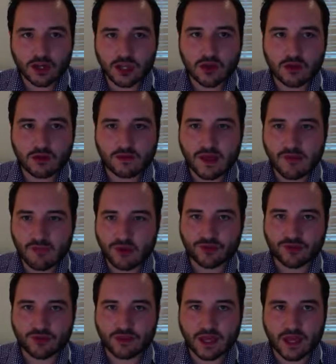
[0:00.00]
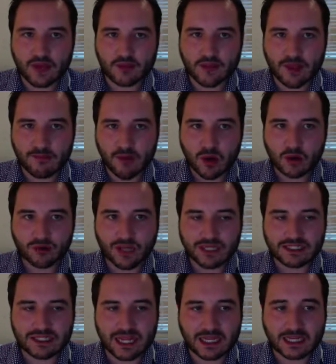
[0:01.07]
new. They're modern. They're they're bold. They
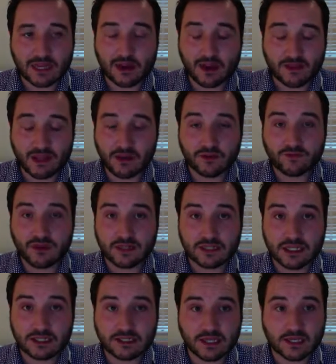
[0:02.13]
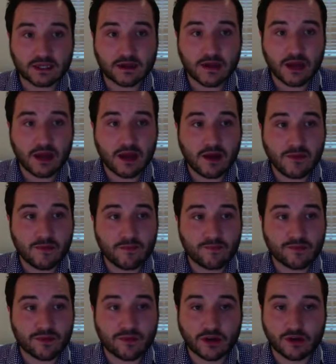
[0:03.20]
stand out, and they look fantastic.
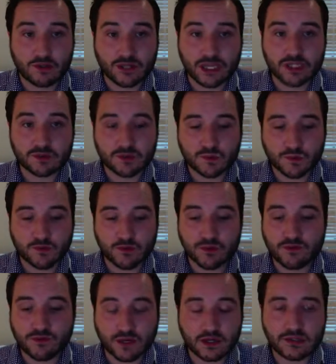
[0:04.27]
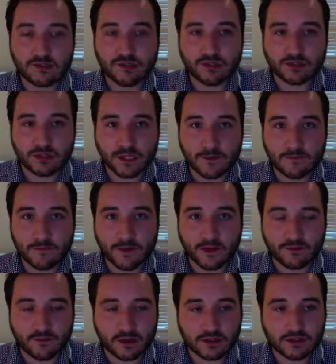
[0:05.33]
Um, the recommendation was to approve, and I supported it.
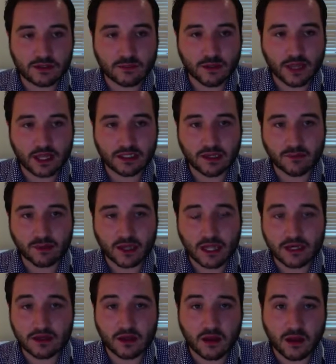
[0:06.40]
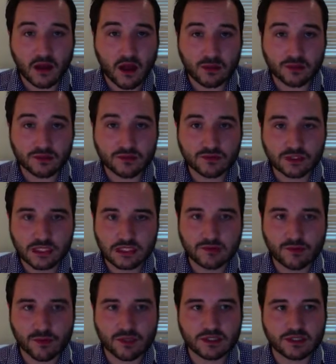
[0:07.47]
I, I, stuck my hand up, and I was
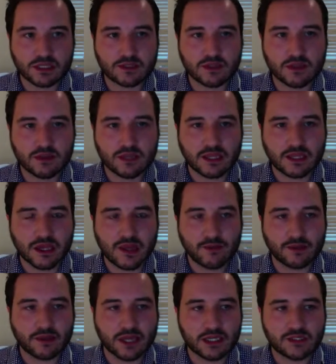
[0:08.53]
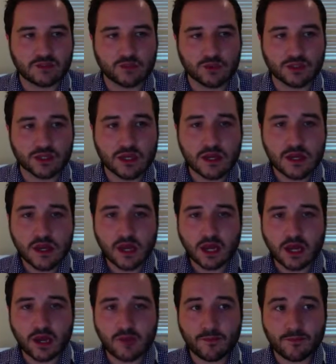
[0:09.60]
disappointed that the application was
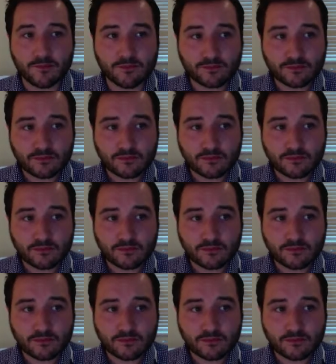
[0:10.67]
um,